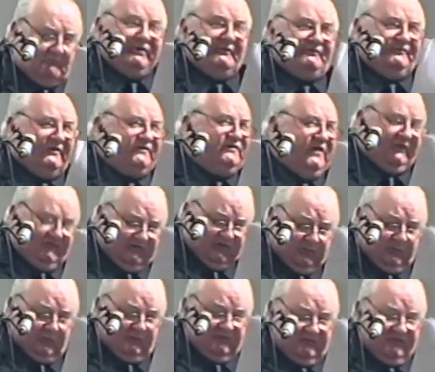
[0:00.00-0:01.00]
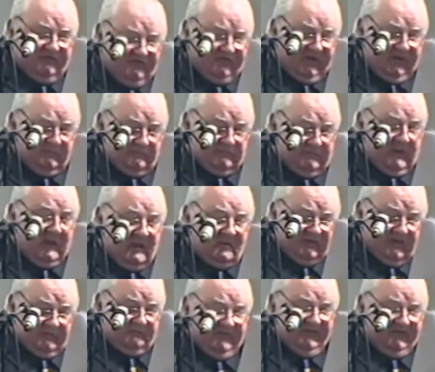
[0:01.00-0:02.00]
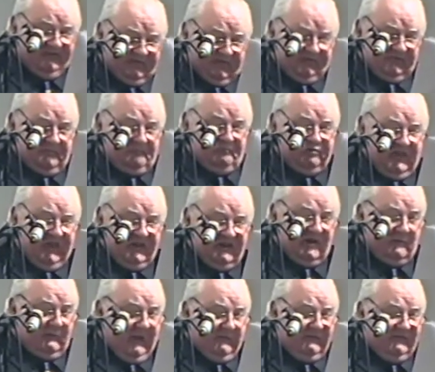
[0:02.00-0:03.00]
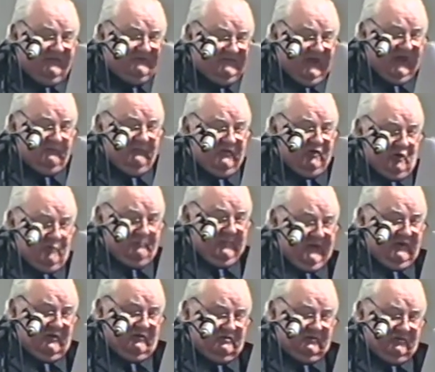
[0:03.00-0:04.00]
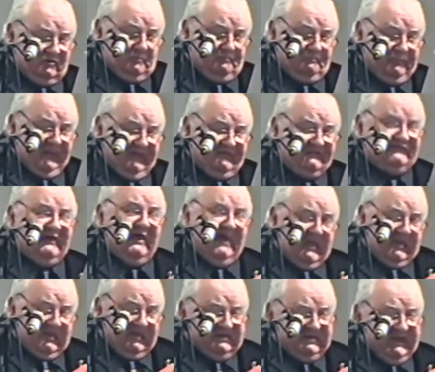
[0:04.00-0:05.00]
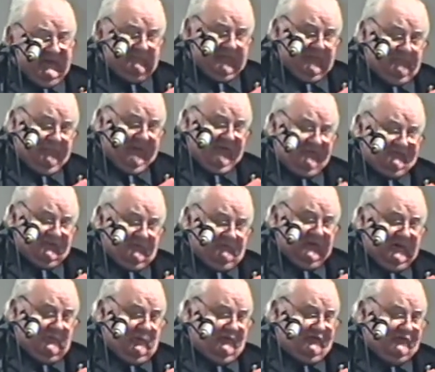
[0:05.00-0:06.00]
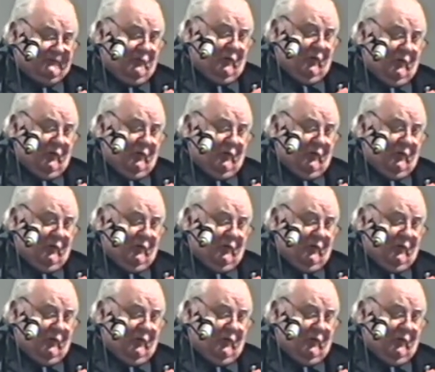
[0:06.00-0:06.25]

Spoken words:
But the kid, he wouldn't let me sit and plan how I would get me on back on the pest. He came and pestered me once